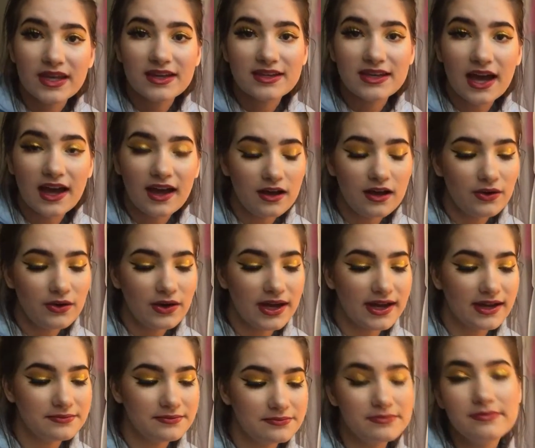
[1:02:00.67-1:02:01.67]
Yeah,
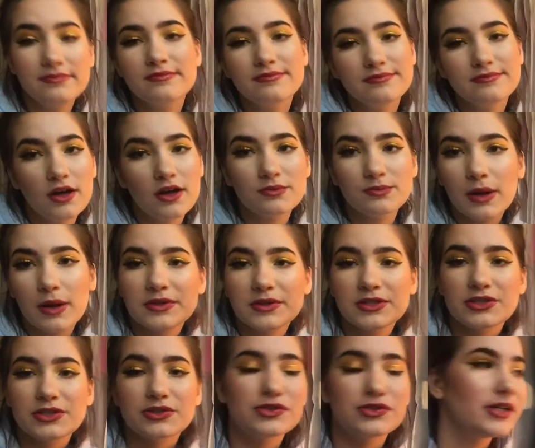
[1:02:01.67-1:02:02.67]
okay. I'll probably
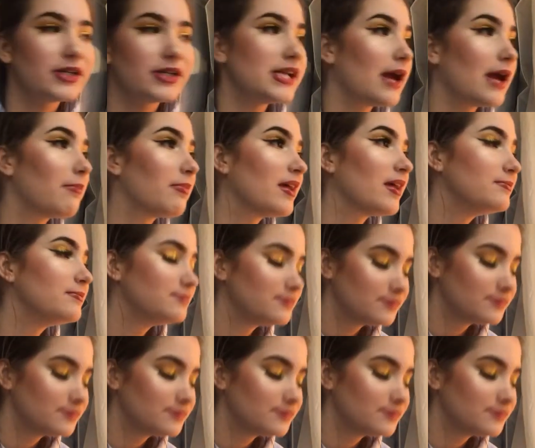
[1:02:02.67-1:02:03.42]
do a story time then.